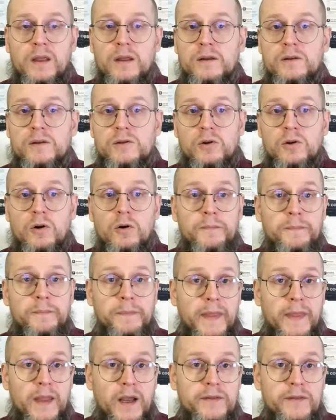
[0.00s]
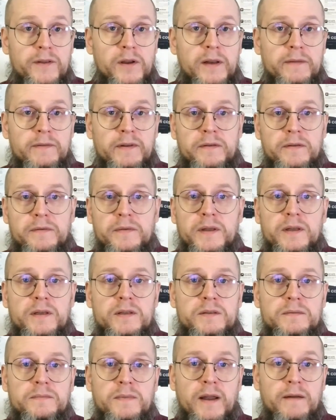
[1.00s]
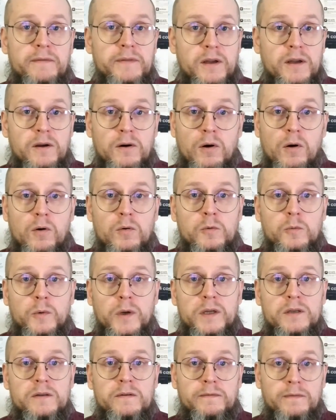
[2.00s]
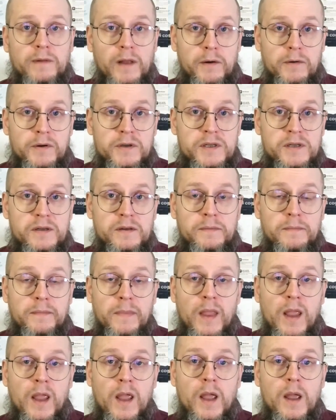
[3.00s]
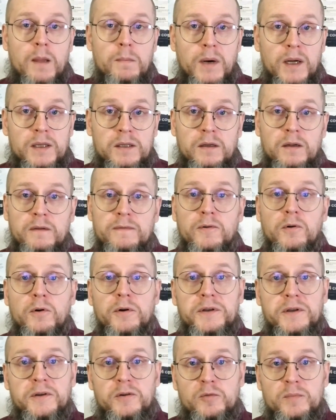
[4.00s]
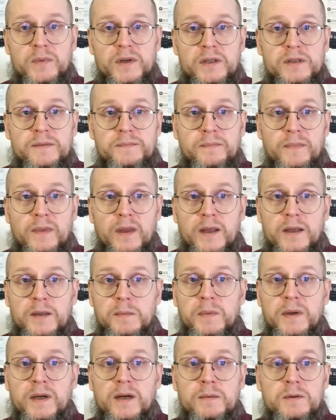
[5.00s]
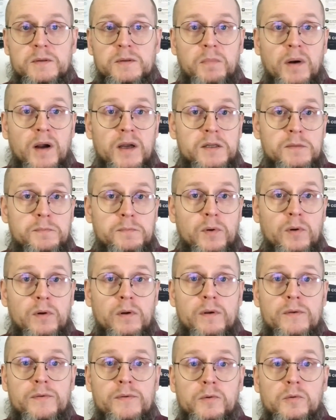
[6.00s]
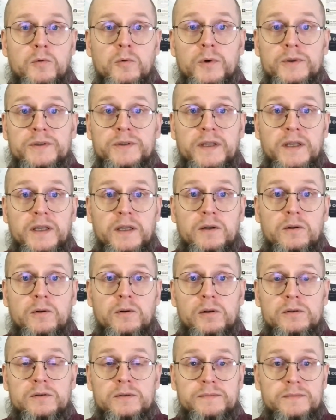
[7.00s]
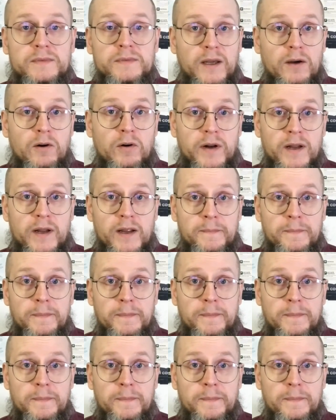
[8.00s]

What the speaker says: So other living things have their own ways of flourishing, but for humans it becomes possible through what he called theoria,